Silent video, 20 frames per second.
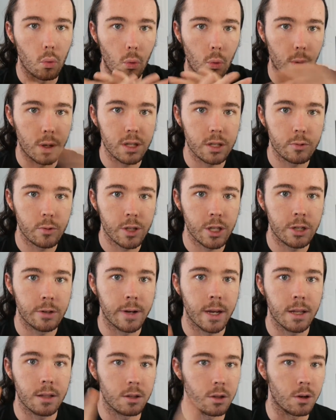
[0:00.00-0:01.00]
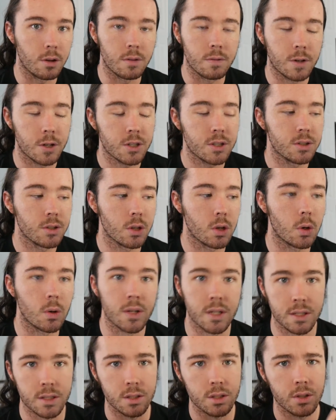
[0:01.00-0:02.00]
Really, really great. You know, the verses and the
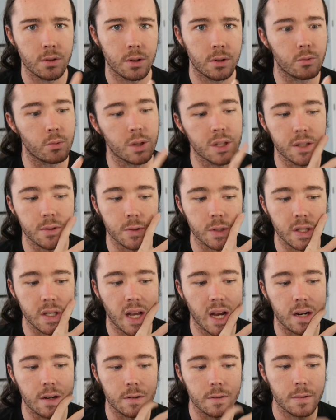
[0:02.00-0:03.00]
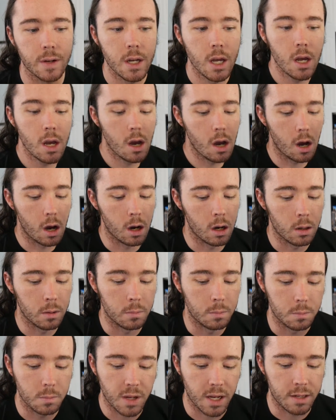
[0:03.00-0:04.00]
choruses really, really kind of
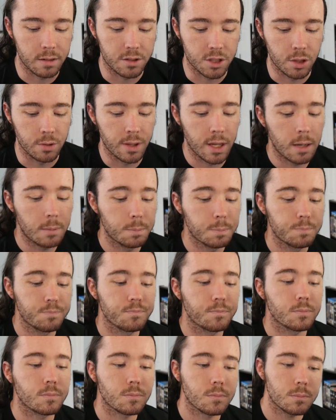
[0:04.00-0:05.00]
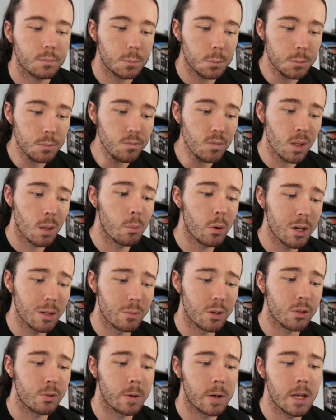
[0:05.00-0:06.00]
show that. Point
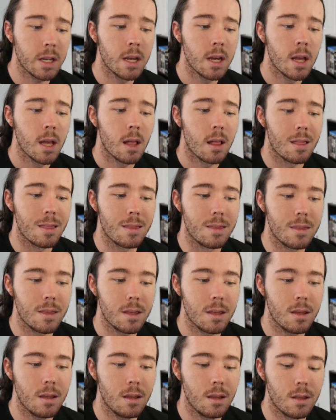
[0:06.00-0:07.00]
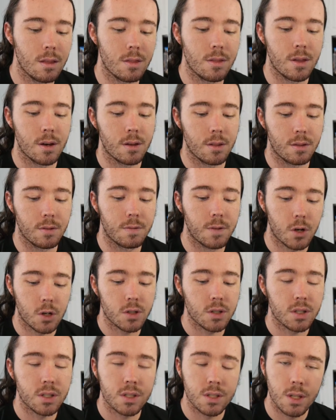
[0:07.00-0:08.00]
number three, the
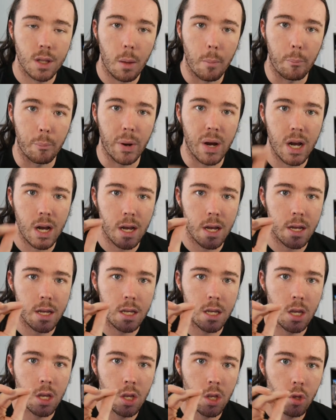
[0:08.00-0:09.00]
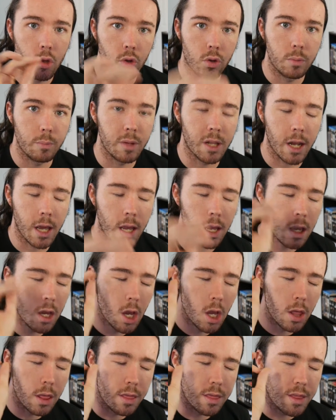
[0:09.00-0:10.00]
verse by Yoon, MiRae,
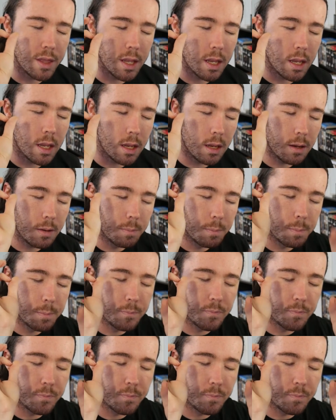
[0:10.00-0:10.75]
the